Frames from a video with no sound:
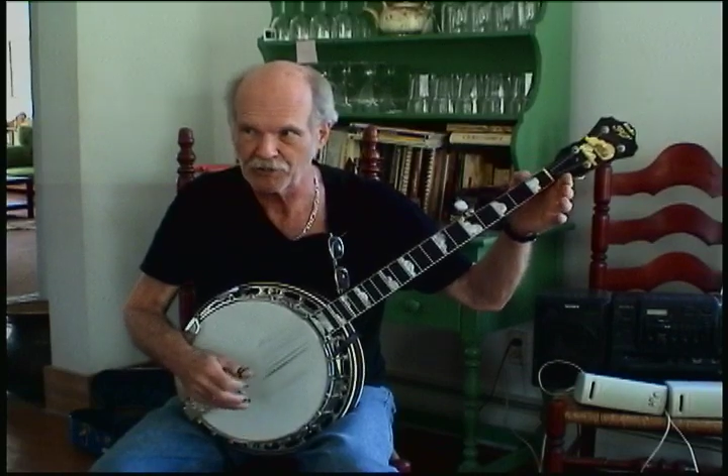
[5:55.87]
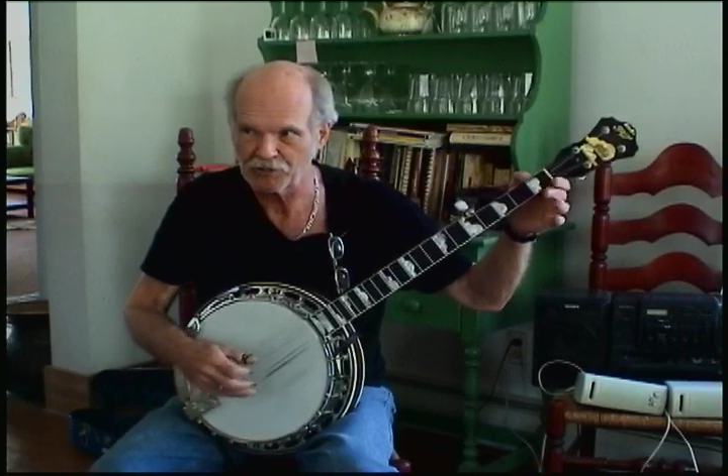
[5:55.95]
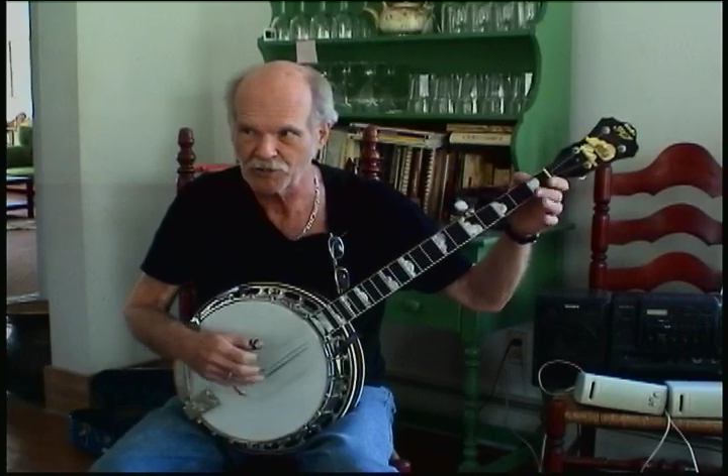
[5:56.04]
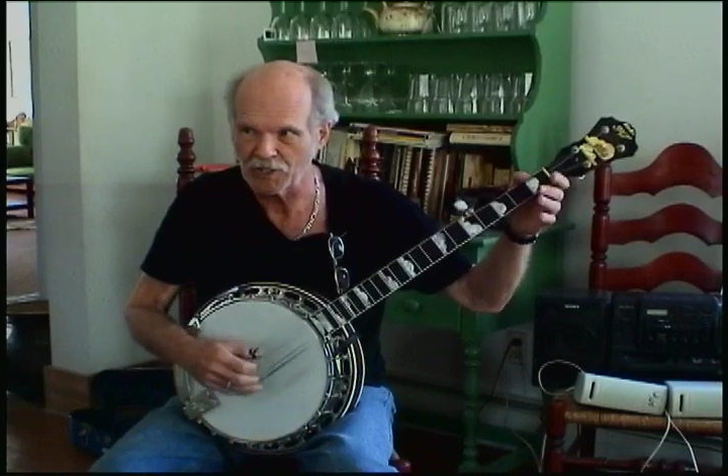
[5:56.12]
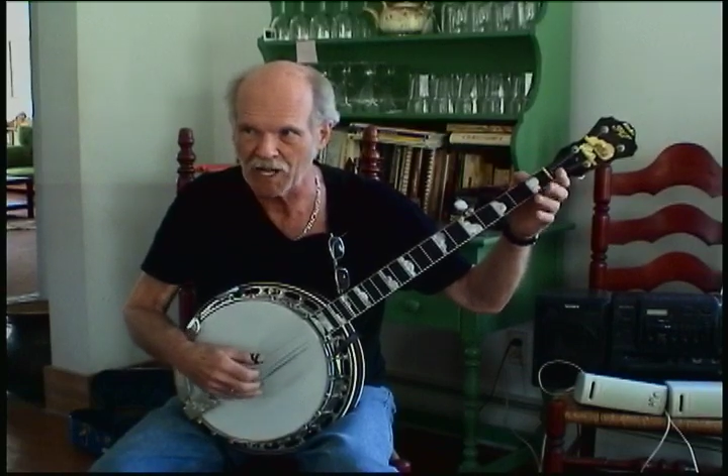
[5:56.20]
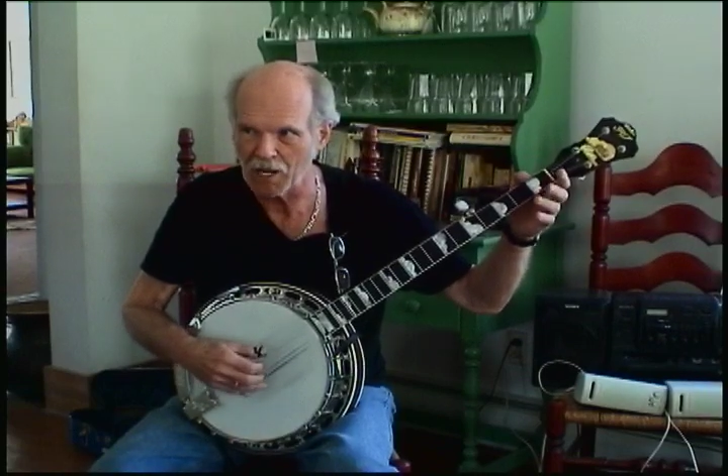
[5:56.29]

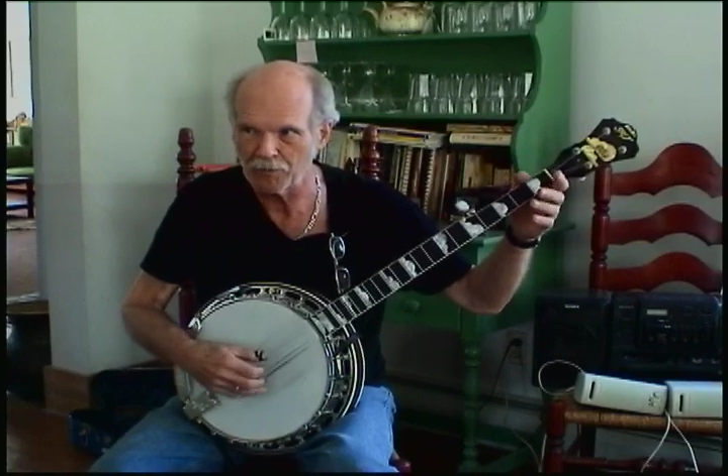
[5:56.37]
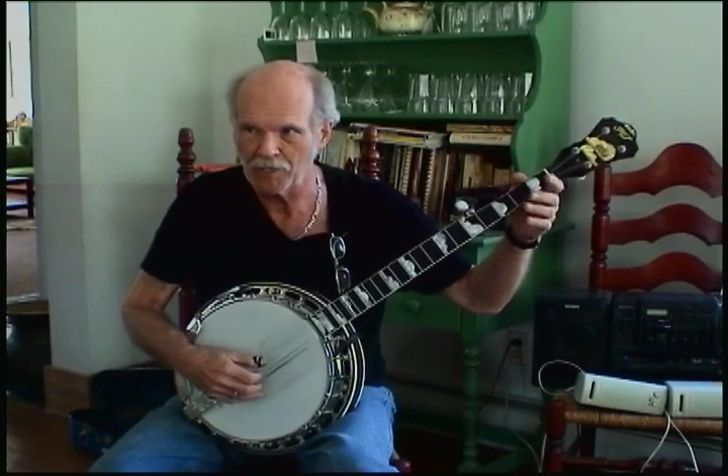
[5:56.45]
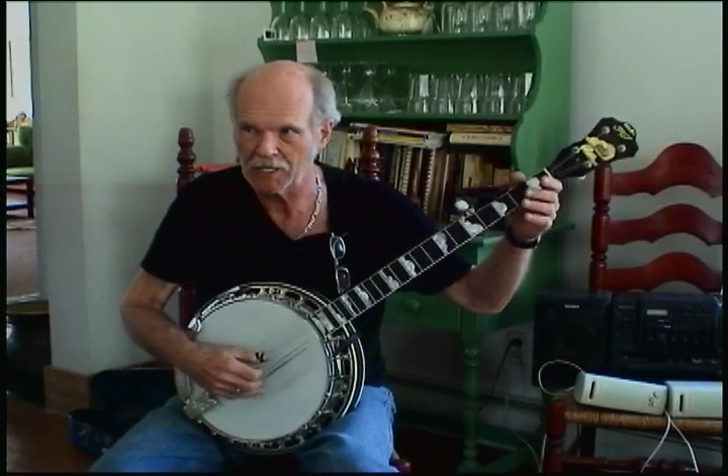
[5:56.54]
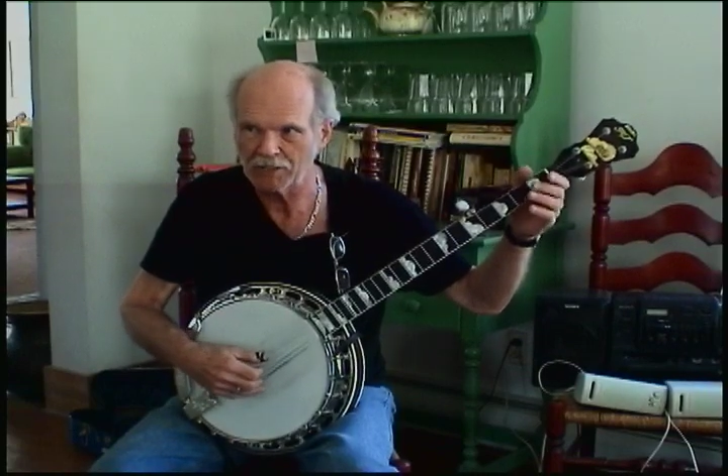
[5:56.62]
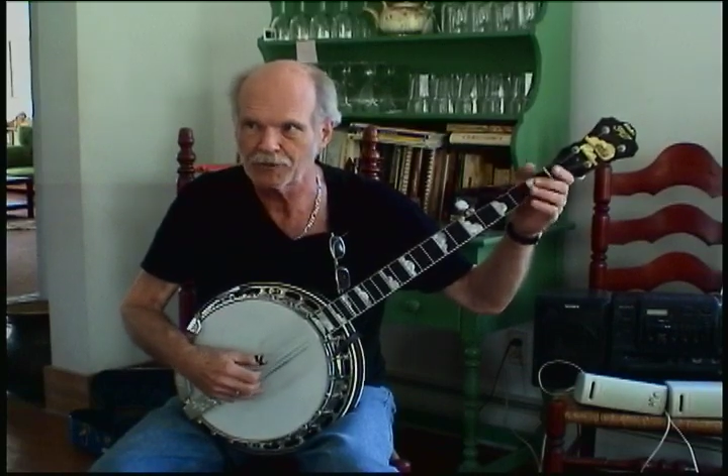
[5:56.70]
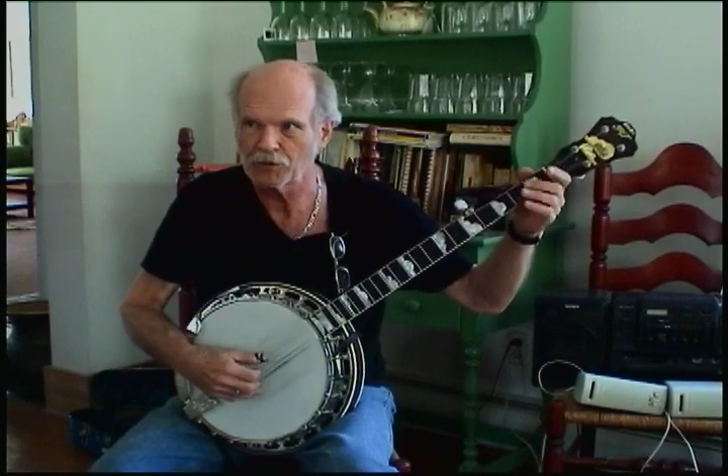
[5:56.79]
third string. How
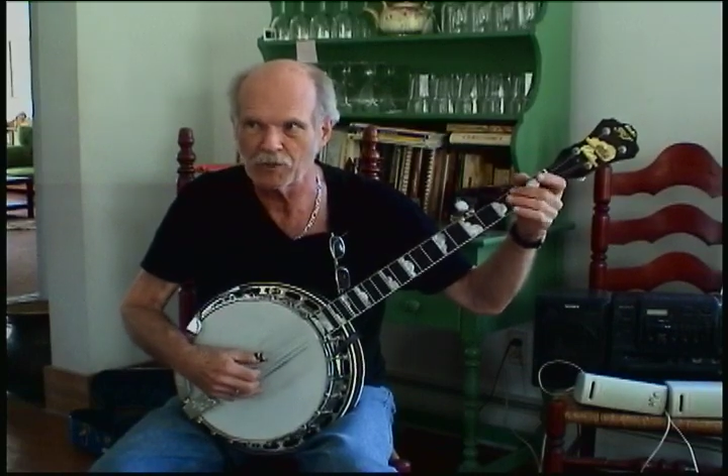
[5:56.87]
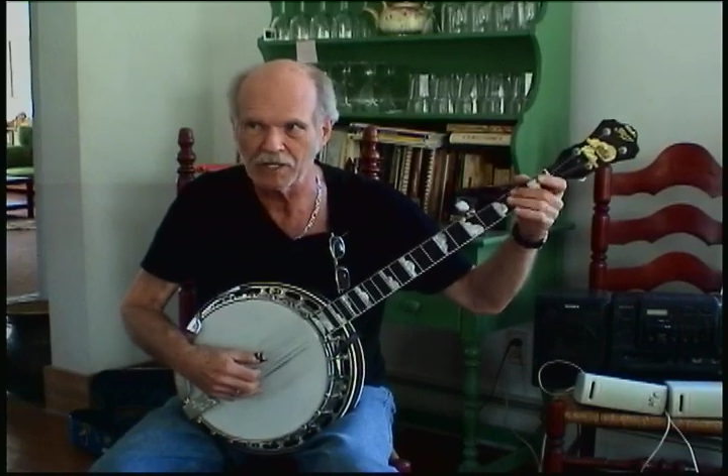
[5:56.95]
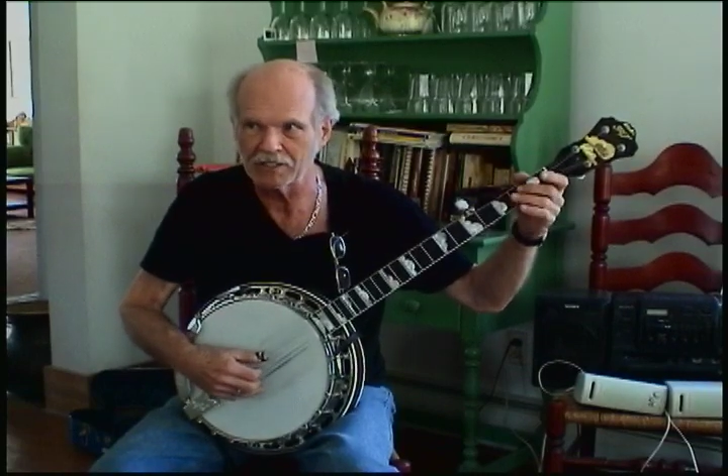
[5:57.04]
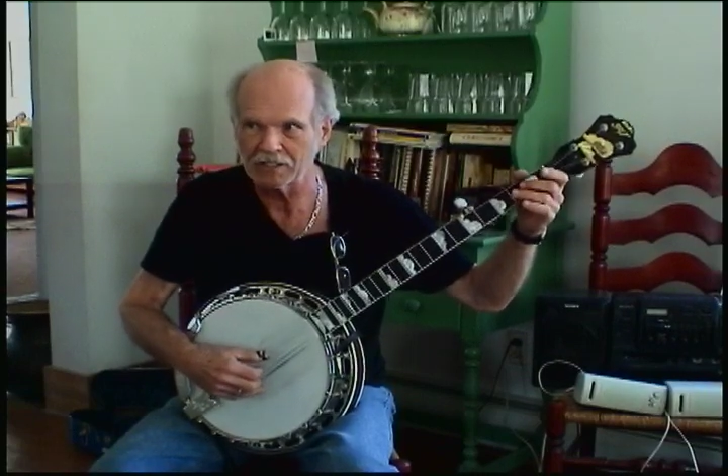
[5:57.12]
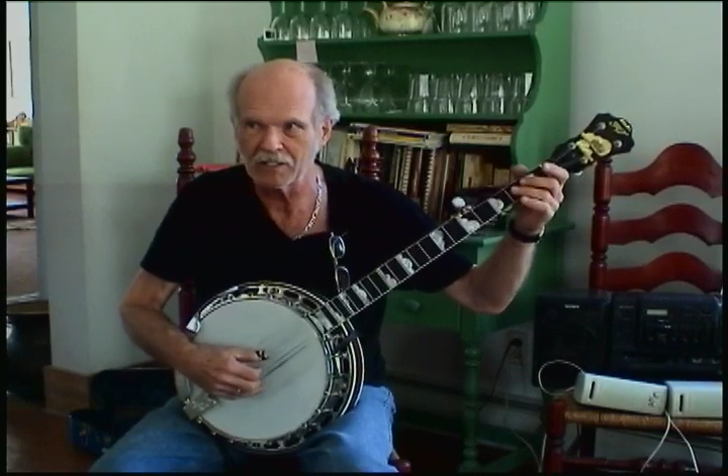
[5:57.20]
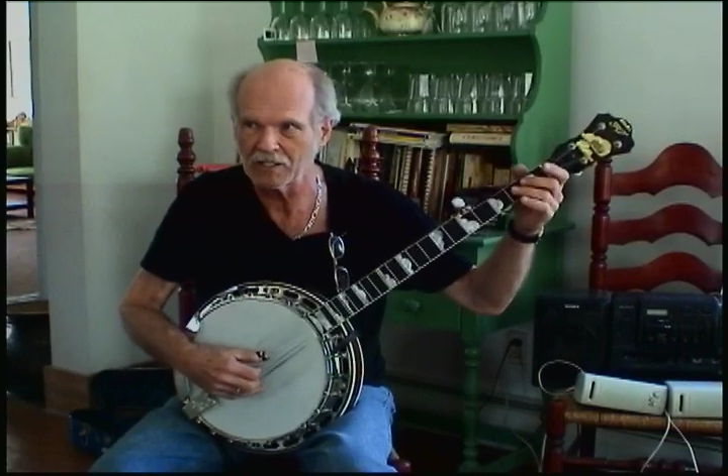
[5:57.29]
about if I
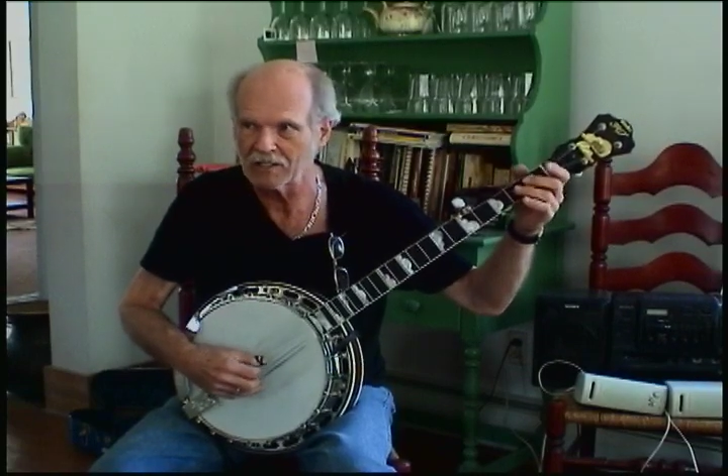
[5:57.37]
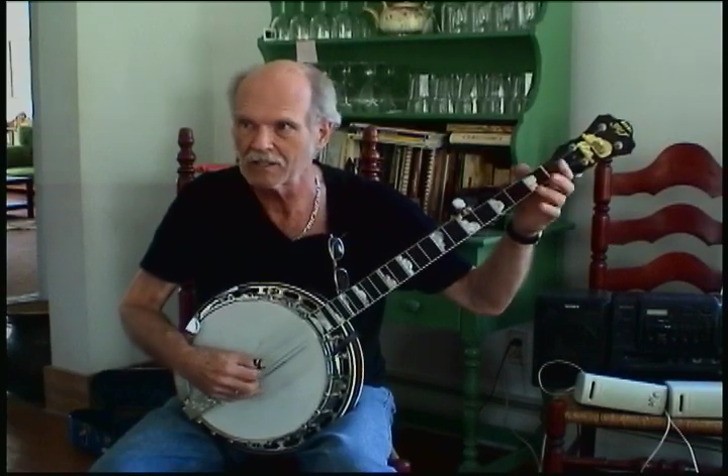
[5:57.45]
went,